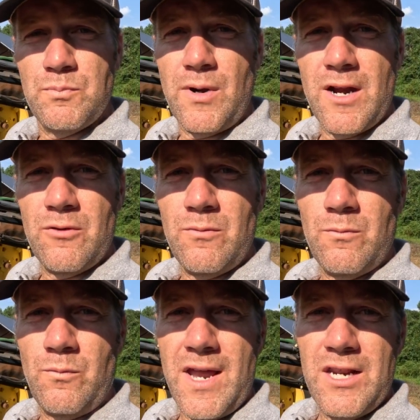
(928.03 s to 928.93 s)
sprayer
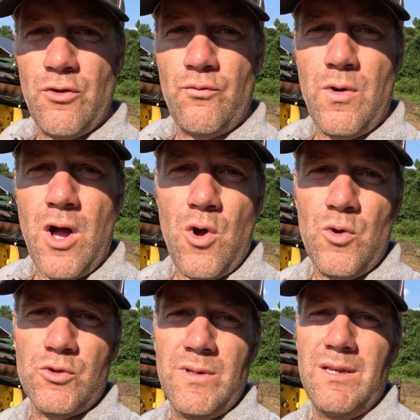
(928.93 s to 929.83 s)
ready to
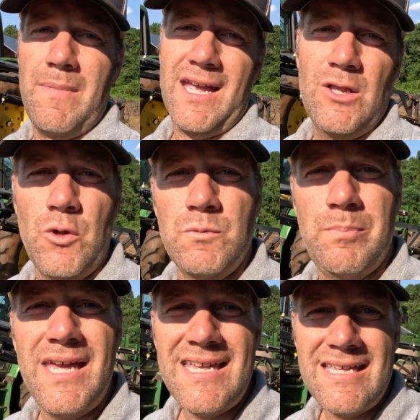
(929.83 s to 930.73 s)
roll, so we can get back in those
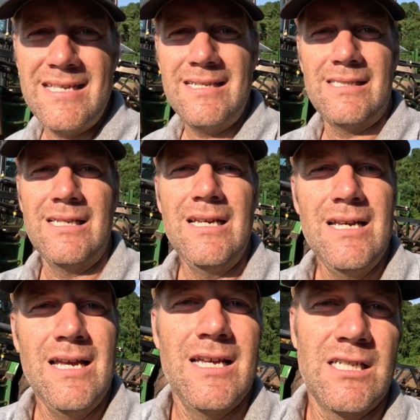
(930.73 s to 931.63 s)
peas
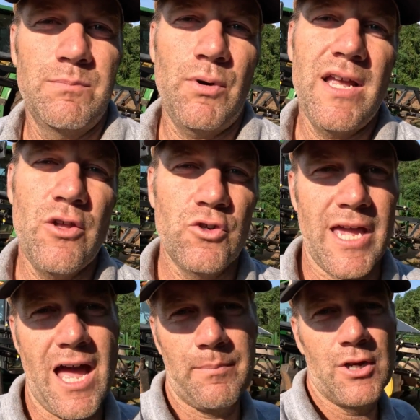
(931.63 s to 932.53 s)
and spray those
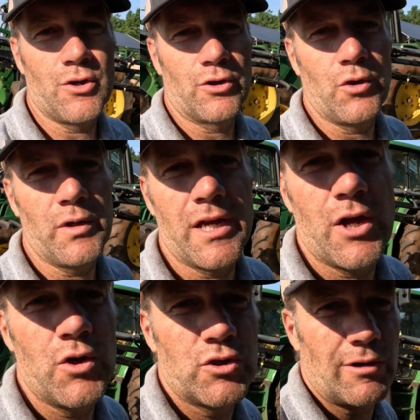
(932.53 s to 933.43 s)
cowpeca
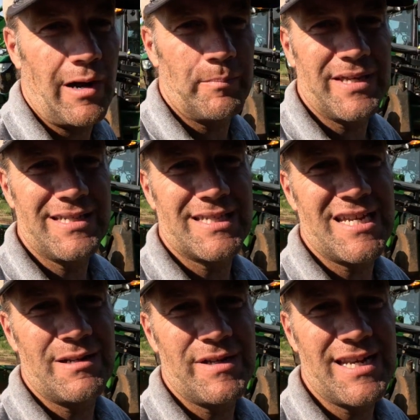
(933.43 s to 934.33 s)
coolios, so our
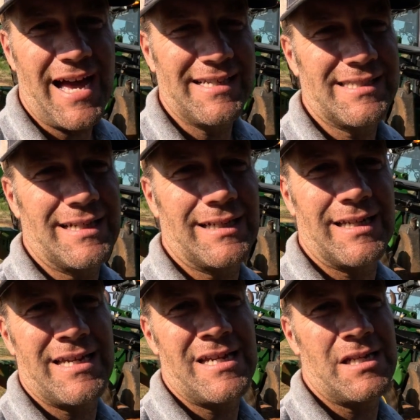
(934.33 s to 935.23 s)
PC to be nice and
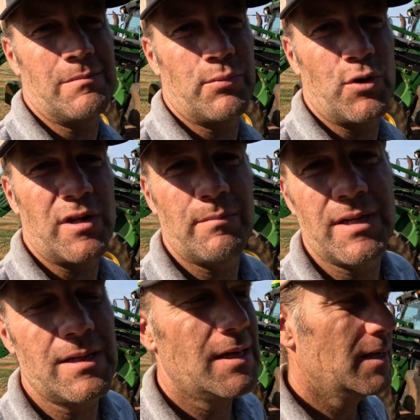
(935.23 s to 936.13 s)
clean and pretty,
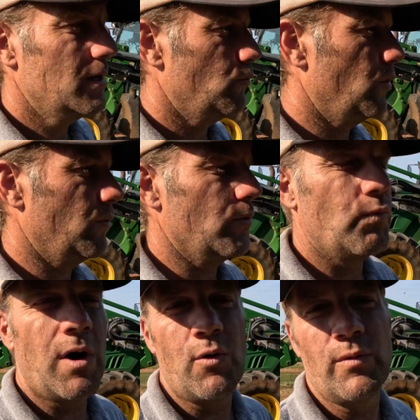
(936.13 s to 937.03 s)
be what we
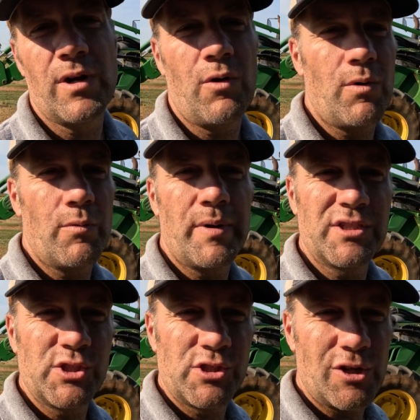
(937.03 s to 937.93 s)
want. We don't want a
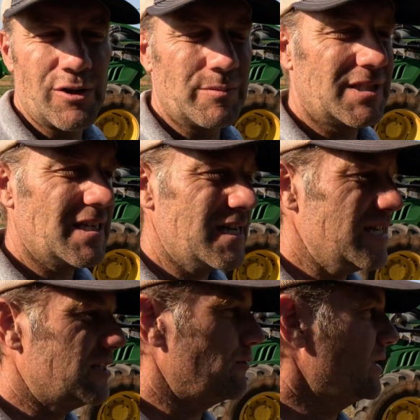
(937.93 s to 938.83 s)
bunch of stung up
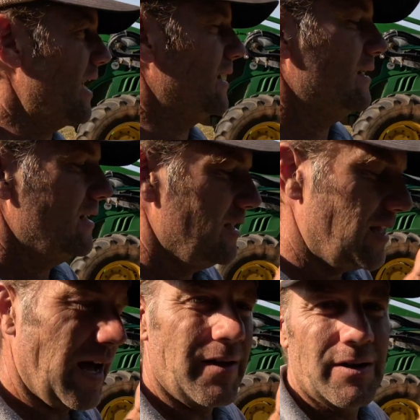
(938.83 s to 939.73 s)
seeds, so we gotta
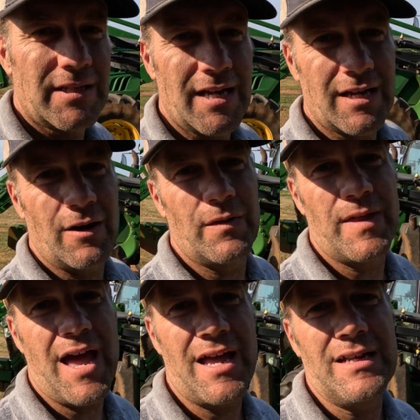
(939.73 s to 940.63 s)
get out there and take care of
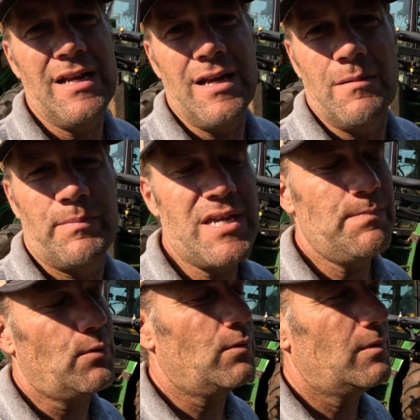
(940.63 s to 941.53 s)
that.
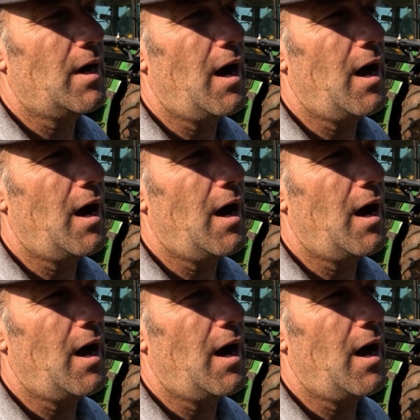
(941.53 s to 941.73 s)
People